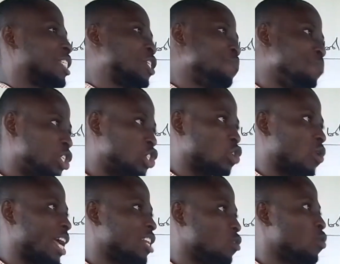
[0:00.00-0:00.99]
is a
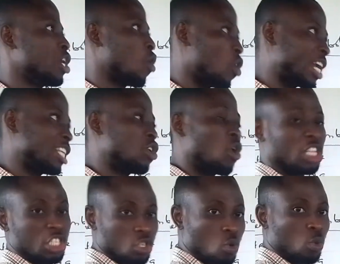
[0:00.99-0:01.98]
mixture anyway, already on
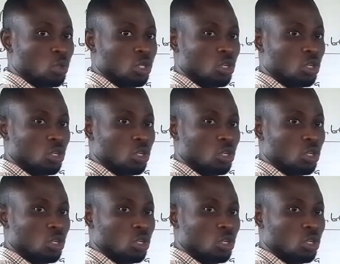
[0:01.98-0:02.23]
its own,